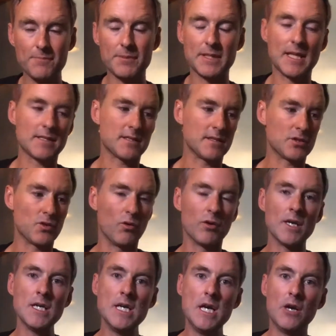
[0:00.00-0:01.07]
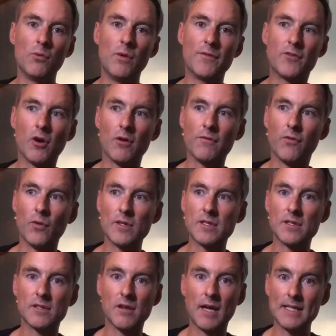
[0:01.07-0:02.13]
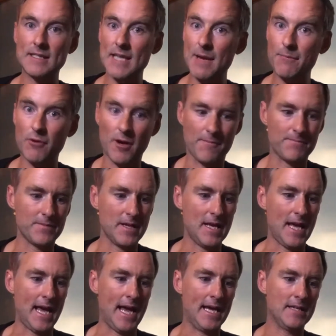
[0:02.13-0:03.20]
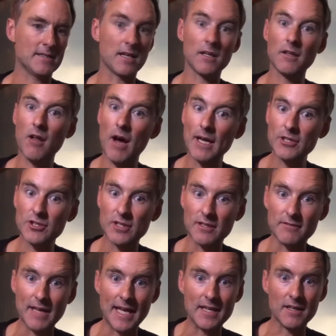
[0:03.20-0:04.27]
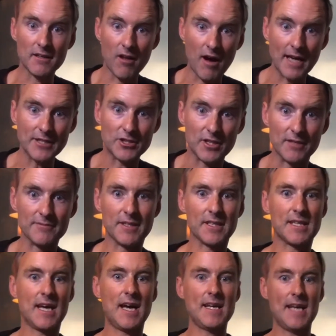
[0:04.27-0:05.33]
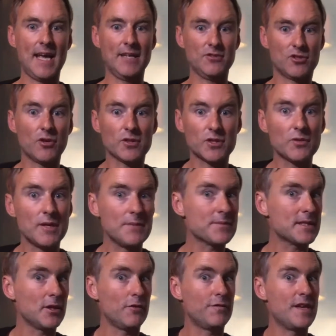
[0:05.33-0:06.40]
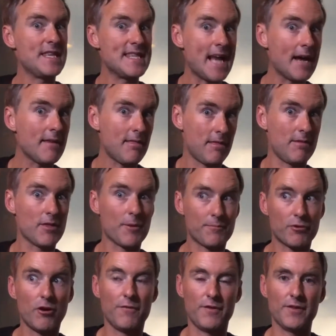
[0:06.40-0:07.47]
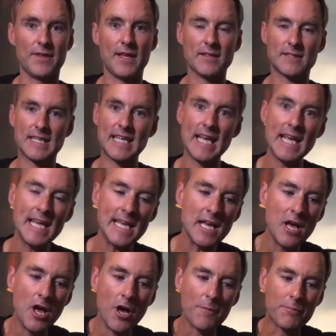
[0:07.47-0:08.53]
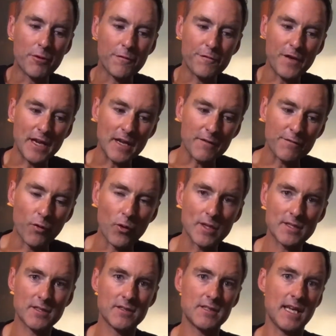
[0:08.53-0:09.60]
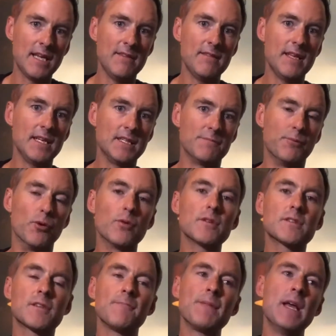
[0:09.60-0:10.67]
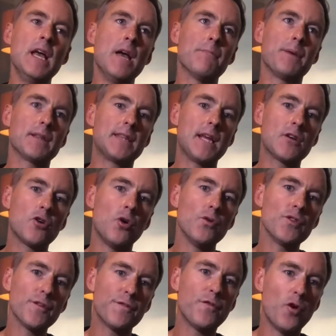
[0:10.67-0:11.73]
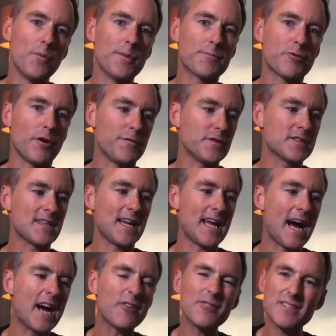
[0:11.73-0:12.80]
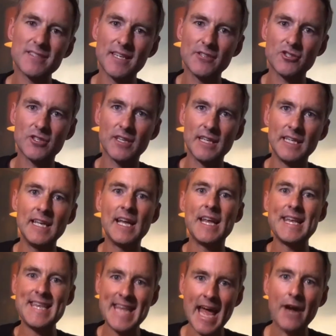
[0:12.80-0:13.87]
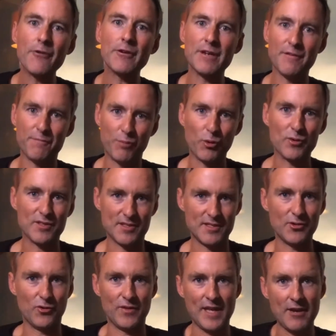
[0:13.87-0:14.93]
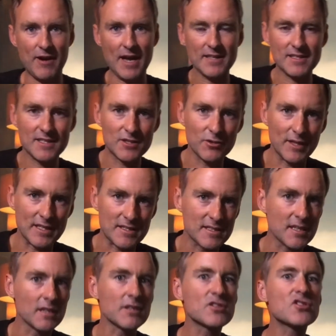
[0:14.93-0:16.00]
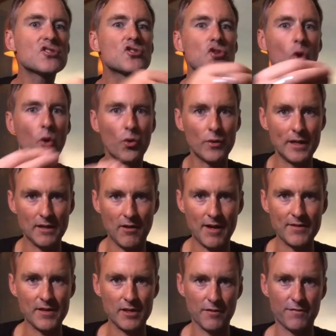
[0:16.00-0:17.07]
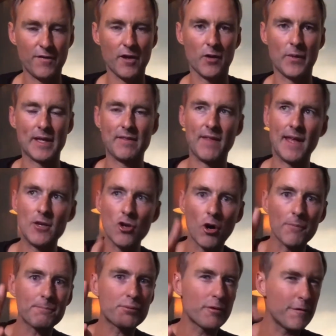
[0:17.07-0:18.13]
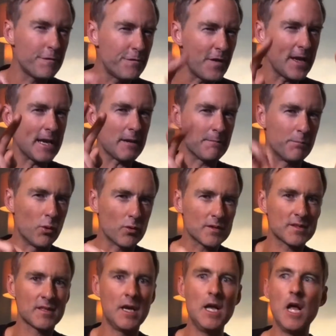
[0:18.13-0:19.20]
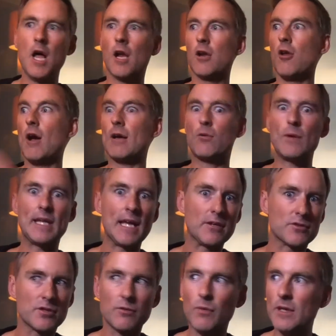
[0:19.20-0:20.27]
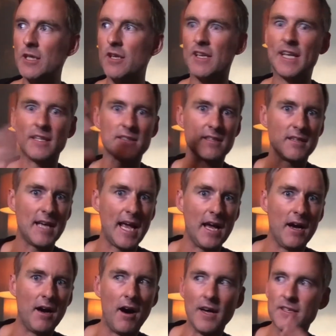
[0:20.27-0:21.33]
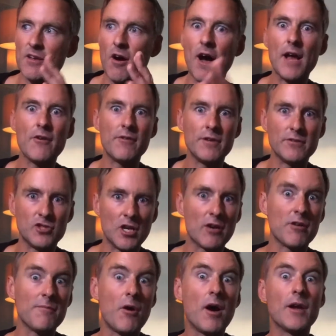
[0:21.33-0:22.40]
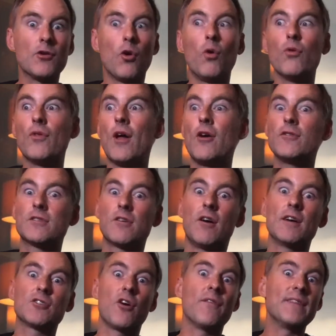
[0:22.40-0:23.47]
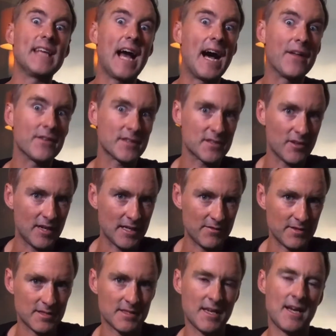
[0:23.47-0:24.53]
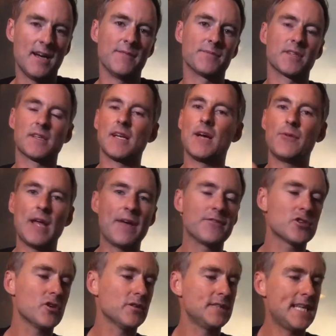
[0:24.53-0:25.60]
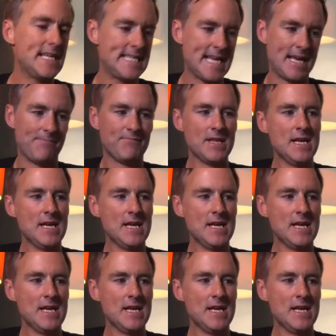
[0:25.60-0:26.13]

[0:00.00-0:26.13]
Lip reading: but that's the Torah. We've got voices like Deborah and Elisha and Elijah, okay, and Joshua himself and Nathan the prophet. There's key prophetic voices in these books. But they're called the former prophets. They are essentially narrative books still. It's still a storyline that you're following. They're not prophetic books like we get to when you get to Isaiah and Jeremiah and all those guys on the other side of the Psalms. Okay, we haven't got there yet.